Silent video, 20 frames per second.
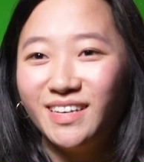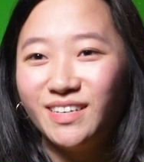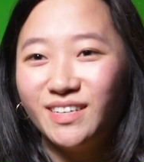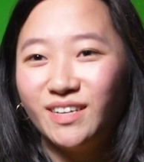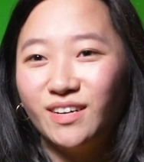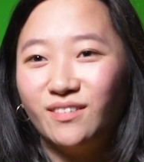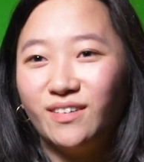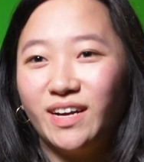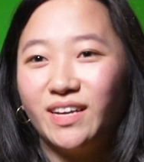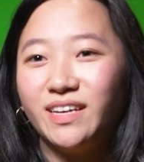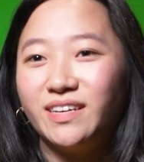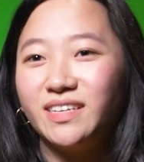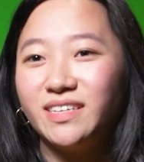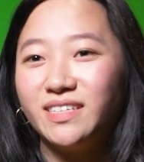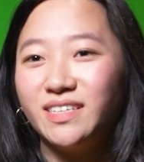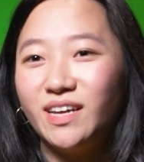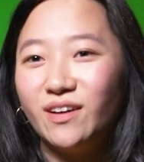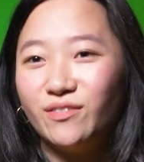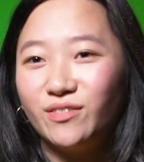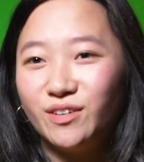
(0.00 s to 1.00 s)
You know, I
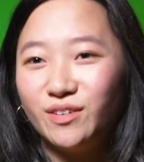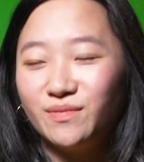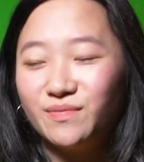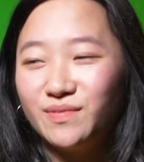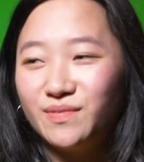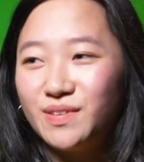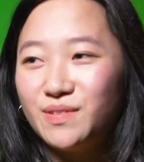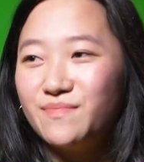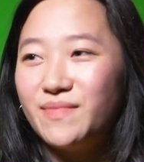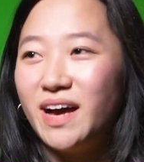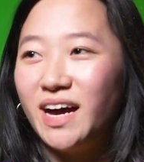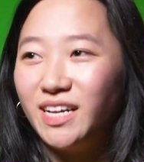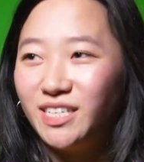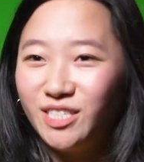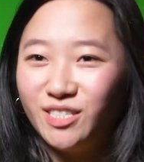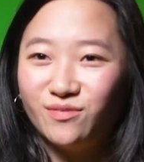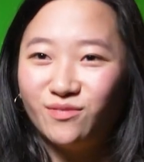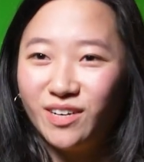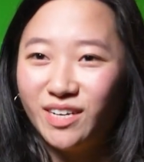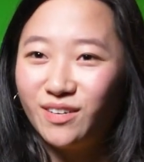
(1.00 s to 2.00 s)
can never
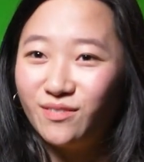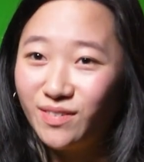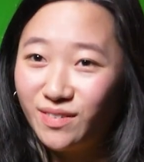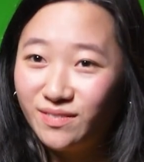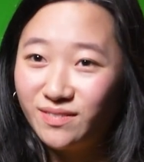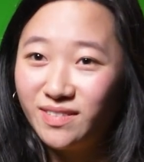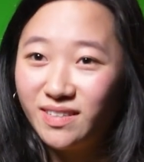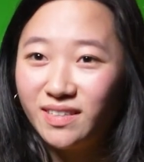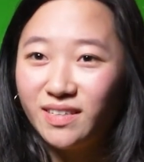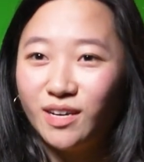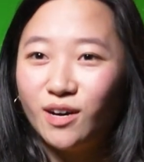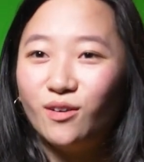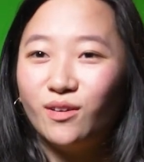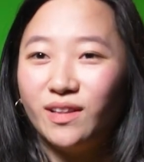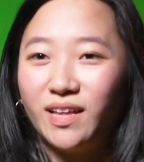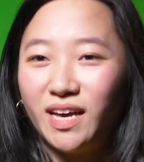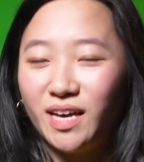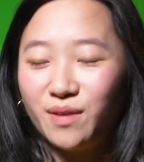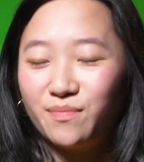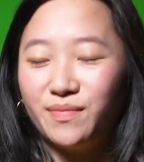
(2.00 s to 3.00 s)
imagine what it would go
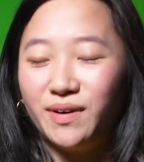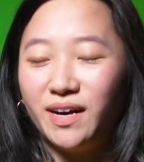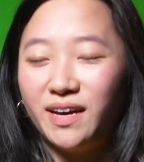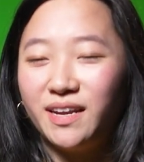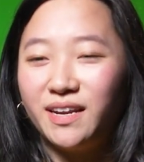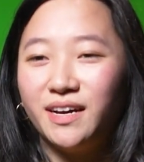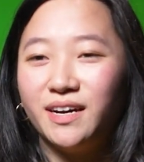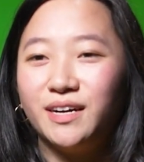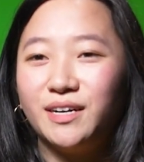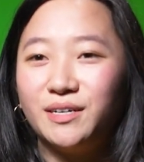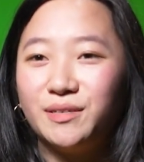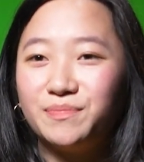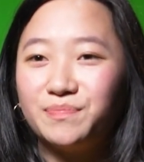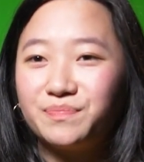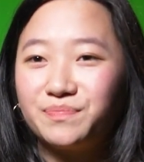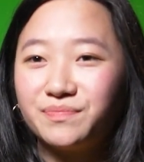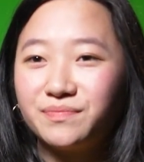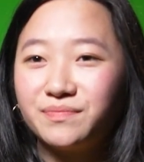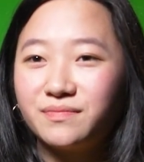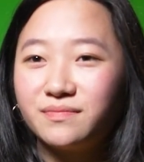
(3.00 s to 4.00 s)
like, but
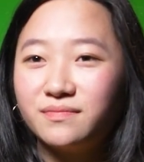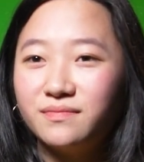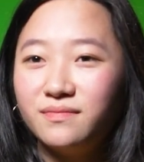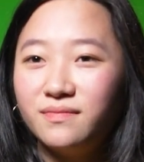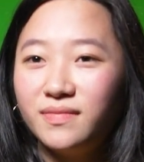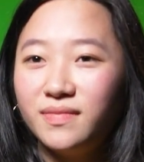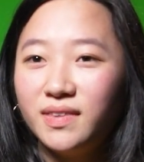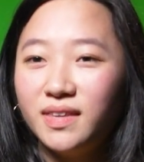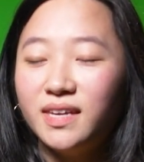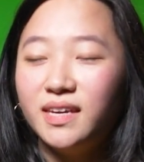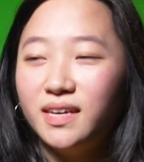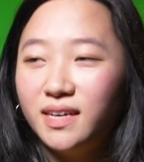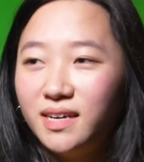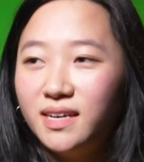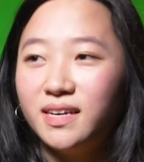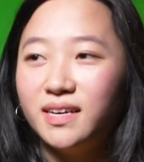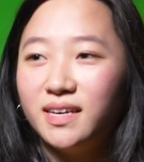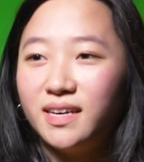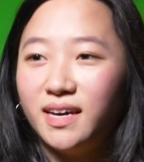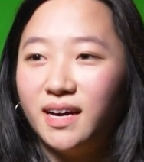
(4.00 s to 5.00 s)
I
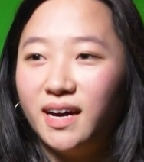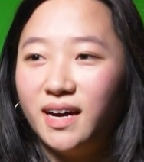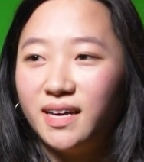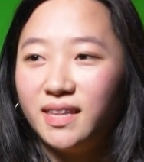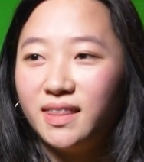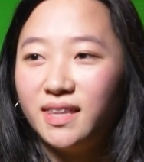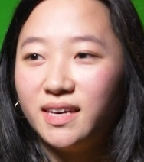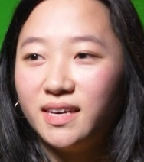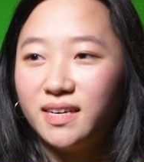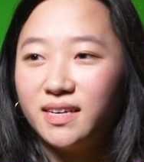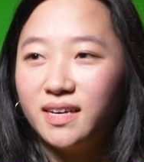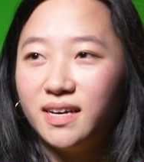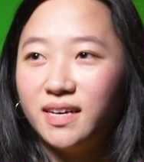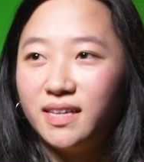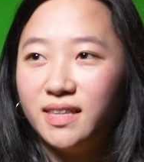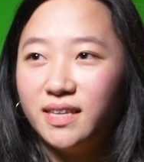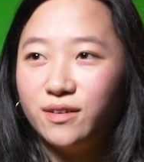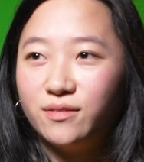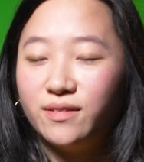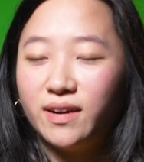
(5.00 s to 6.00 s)
think
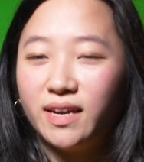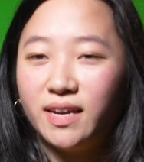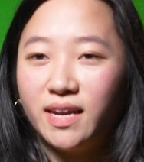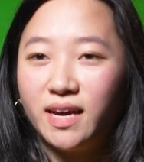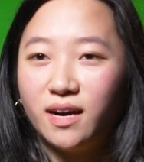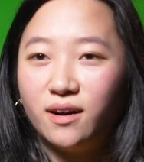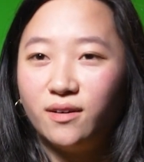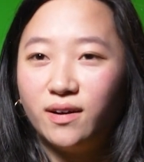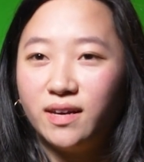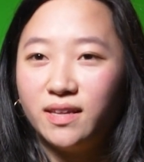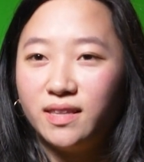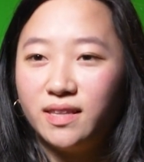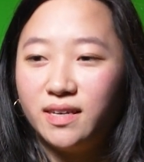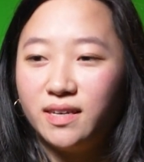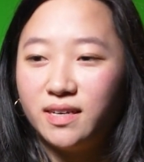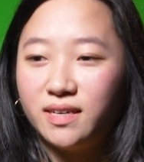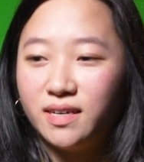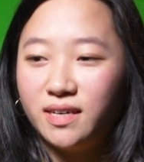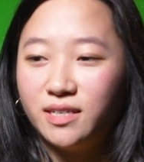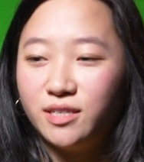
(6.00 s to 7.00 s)
right now, I
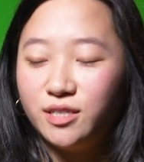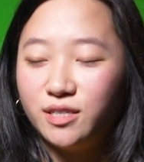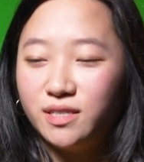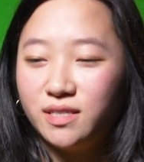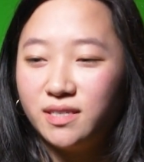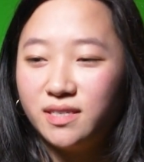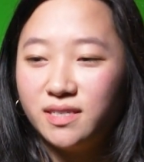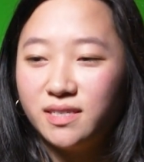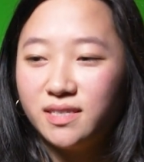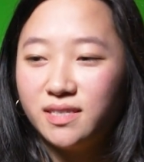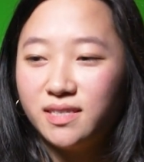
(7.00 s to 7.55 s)
think I just